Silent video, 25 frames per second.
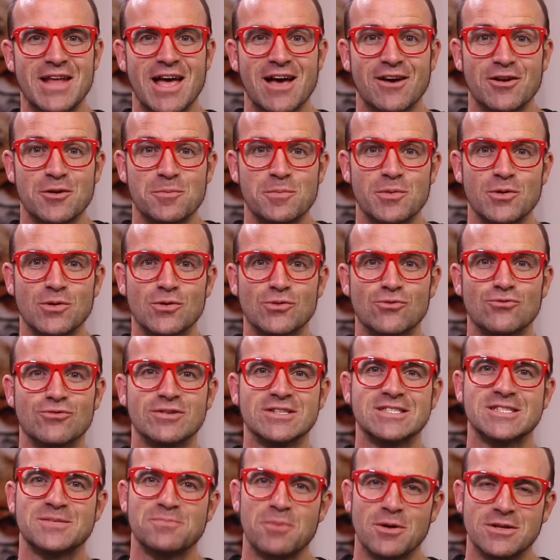how to build
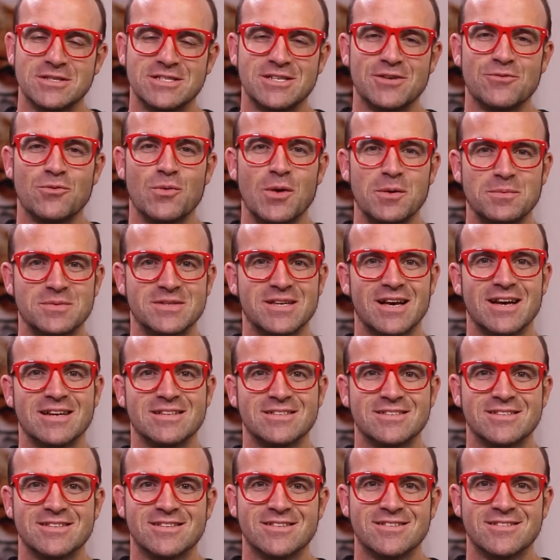responsive
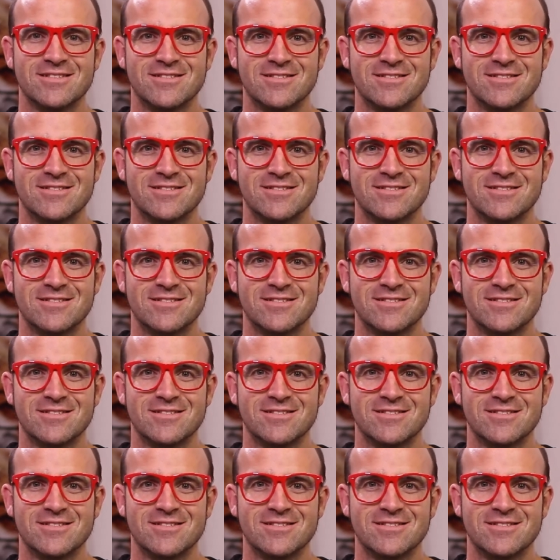websites.